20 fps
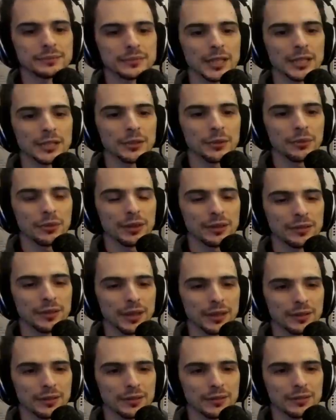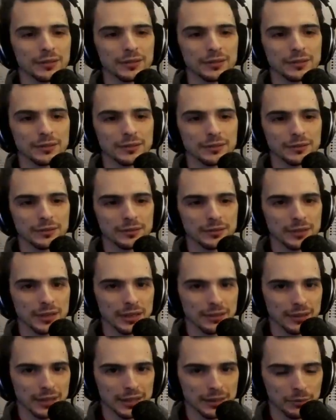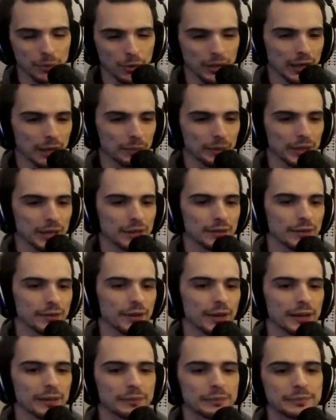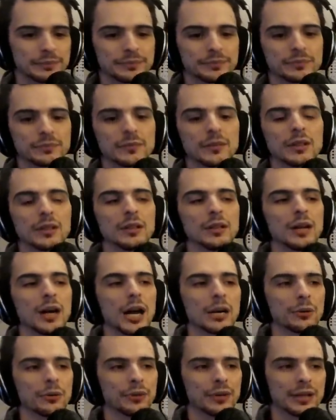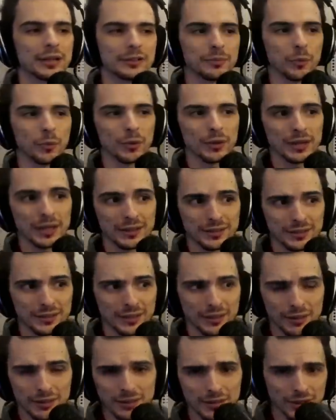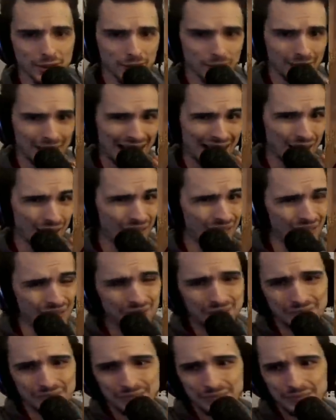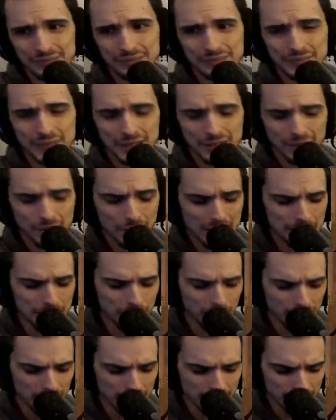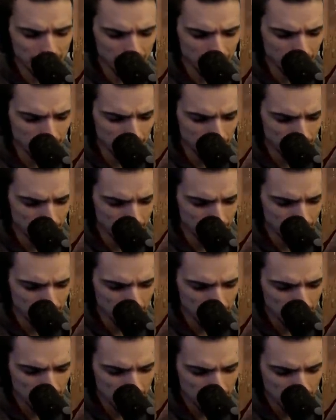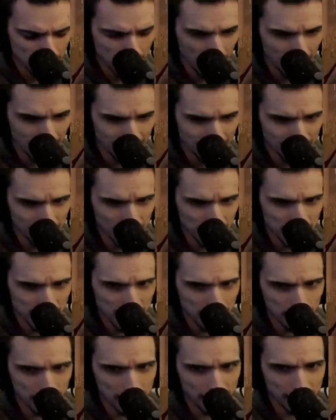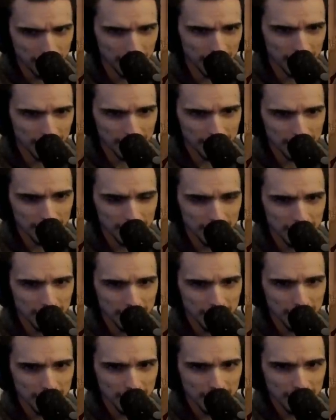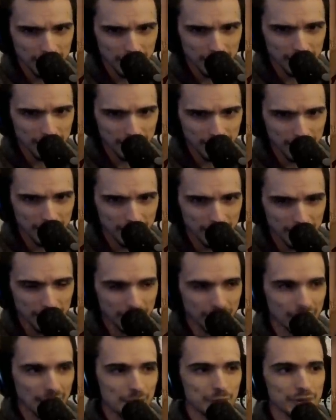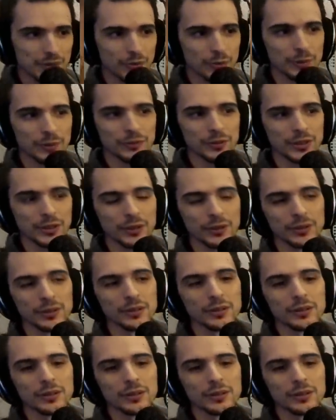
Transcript: I don't think that's it's any more complicated than that. I don't think it's more necessary to tunnel at all. That's the main part I disagree with. I legitimately think it is the easiest this game has ever been for Killer.